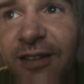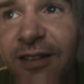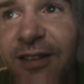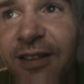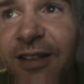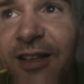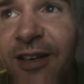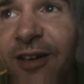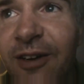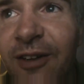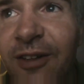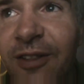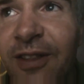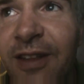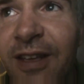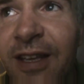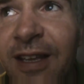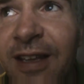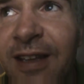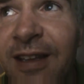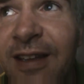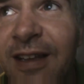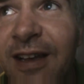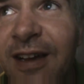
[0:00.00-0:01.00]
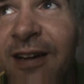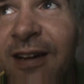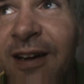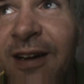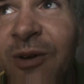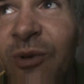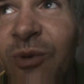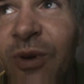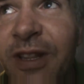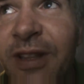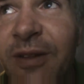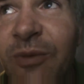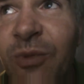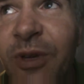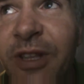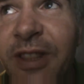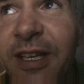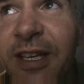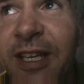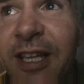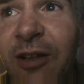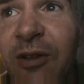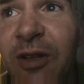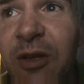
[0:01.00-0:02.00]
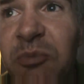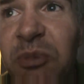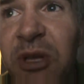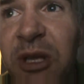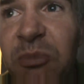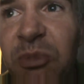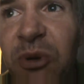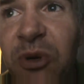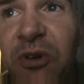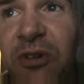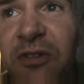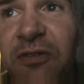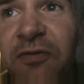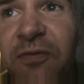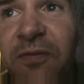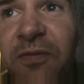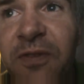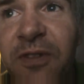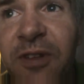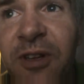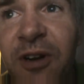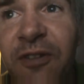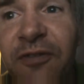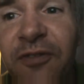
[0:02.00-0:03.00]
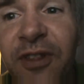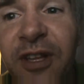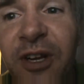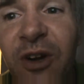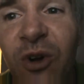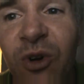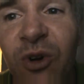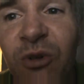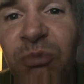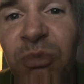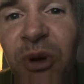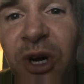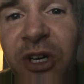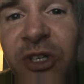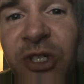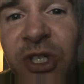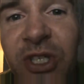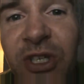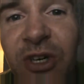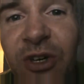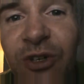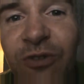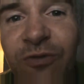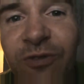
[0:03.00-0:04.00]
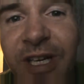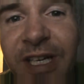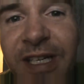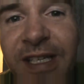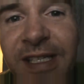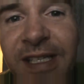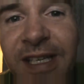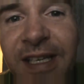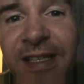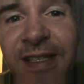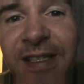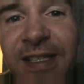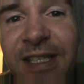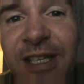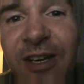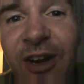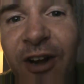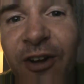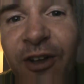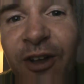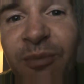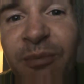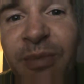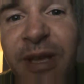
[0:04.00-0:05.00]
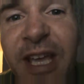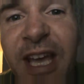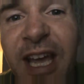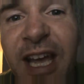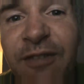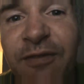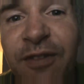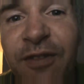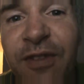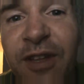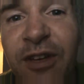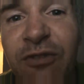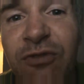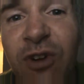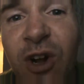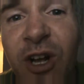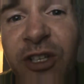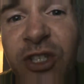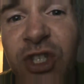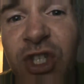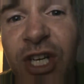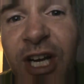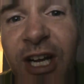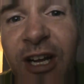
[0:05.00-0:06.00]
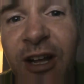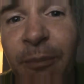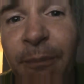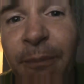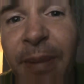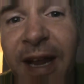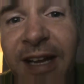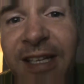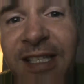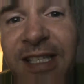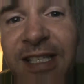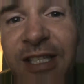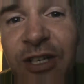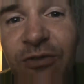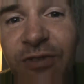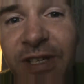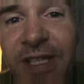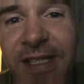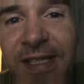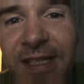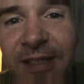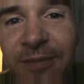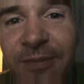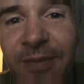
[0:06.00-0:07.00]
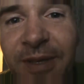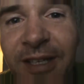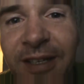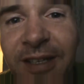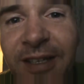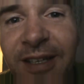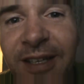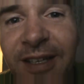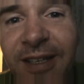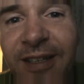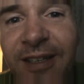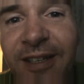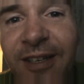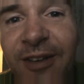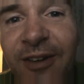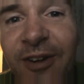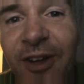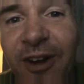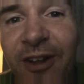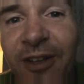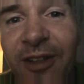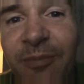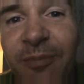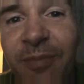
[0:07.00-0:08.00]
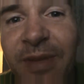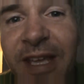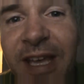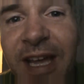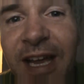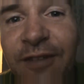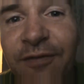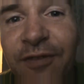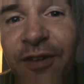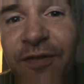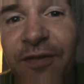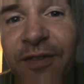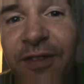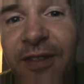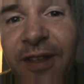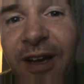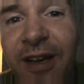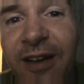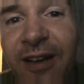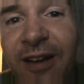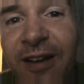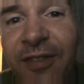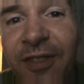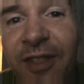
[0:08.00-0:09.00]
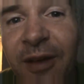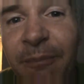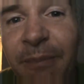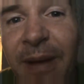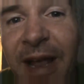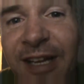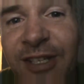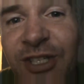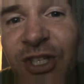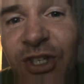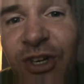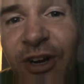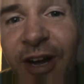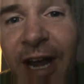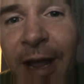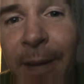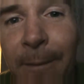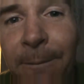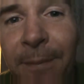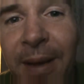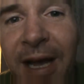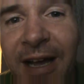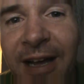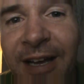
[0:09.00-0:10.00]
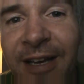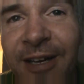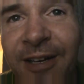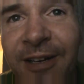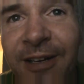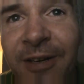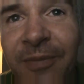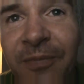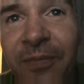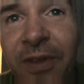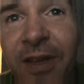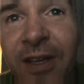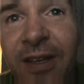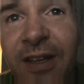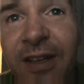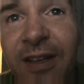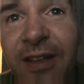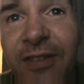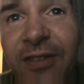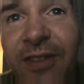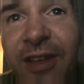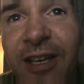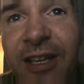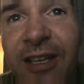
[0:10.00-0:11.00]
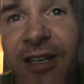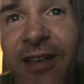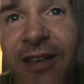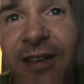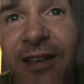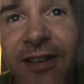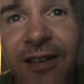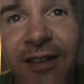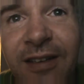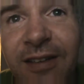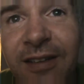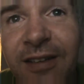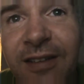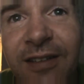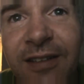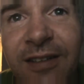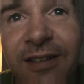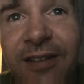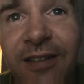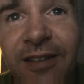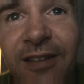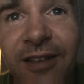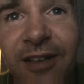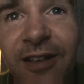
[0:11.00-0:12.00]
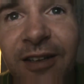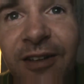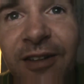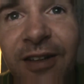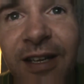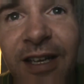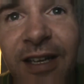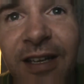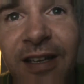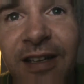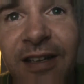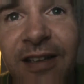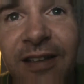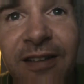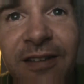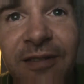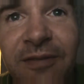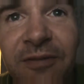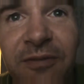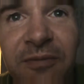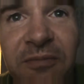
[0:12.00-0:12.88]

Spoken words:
you know, they, when they're killing people, you know, for their own personal reasons, not on behalf of the Rothschild banksterism, you know, not on behalf of the bankster empire, then, you know, they're